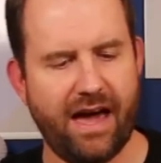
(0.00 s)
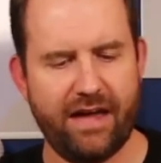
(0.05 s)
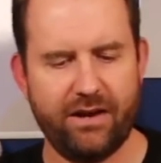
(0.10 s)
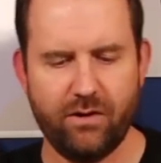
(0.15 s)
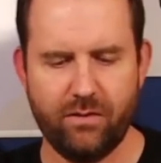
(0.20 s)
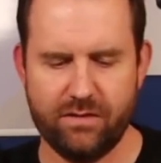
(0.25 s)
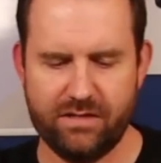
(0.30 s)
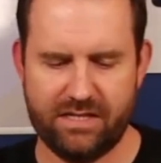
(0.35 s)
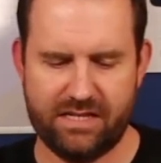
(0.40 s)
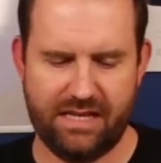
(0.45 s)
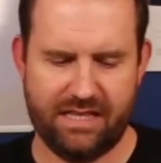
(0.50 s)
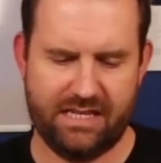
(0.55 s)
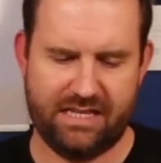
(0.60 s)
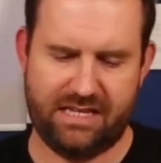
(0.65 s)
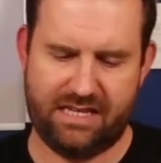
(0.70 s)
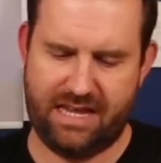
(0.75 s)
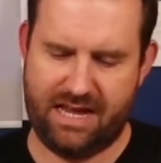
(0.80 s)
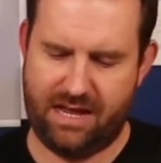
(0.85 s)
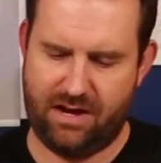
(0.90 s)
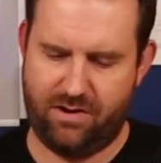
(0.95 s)
I don't see the
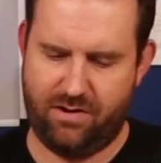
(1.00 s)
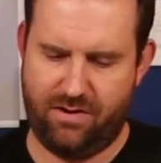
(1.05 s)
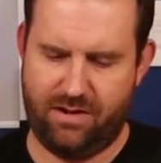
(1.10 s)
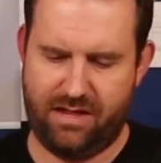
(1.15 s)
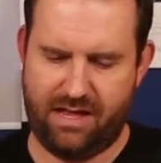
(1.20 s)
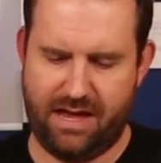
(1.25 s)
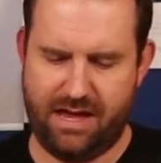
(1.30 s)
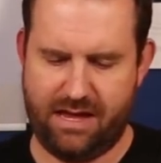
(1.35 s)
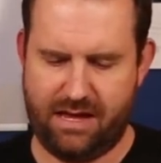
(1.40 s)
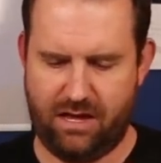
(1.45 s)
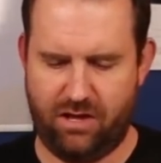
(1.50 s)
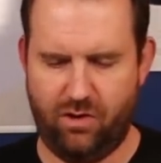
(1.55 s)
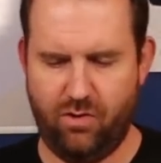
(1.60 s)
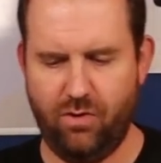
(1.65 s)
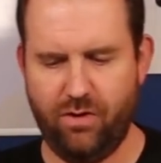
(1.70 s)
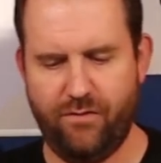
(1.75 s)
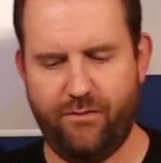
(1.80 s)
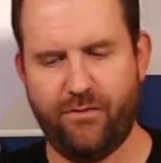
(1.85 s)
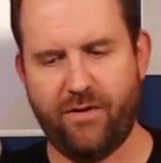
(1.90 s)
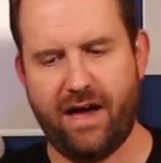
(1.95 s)
standard like
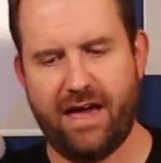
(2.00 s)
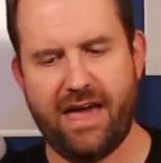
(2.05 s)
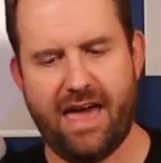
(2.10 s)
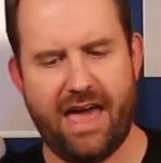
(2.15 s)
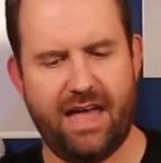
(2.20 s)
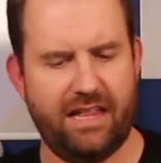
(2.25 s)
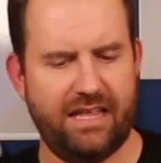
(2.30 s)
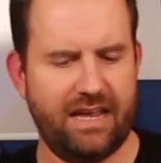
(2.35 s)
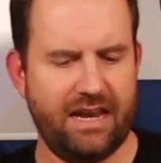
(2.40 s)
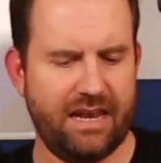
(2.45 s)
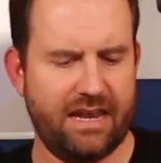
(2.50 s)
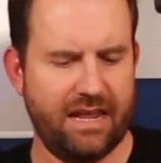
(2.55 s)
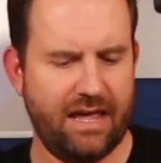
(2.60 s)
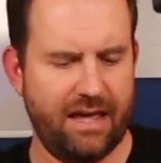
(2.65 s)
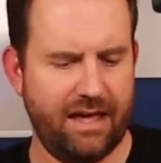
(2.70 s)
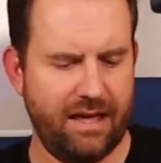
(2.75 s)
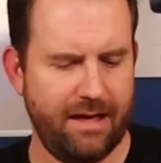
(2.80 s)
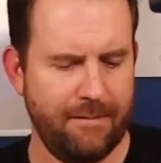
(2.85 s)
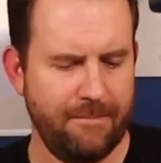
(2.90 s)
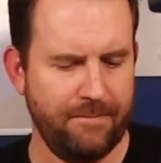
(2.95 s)
UniFi
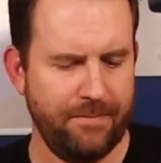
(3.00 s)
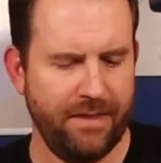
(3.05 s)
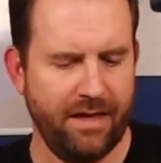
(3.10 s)
LED,